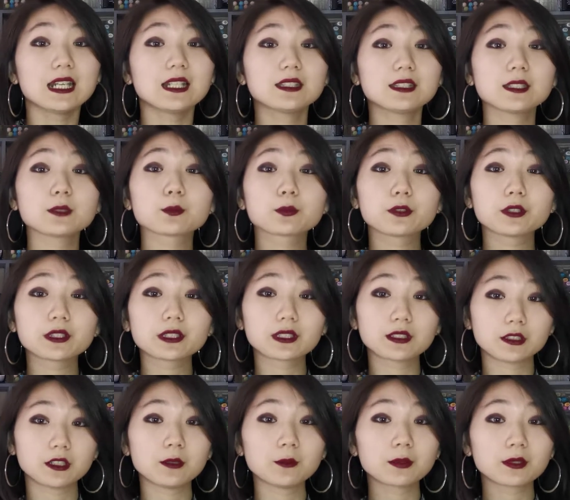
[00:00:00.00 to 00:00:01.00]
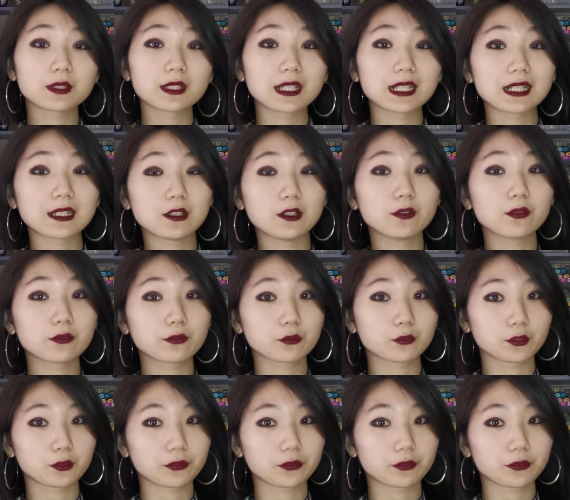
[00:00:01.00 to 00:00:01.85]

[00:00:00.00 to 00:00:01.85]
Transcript: and that printing companies often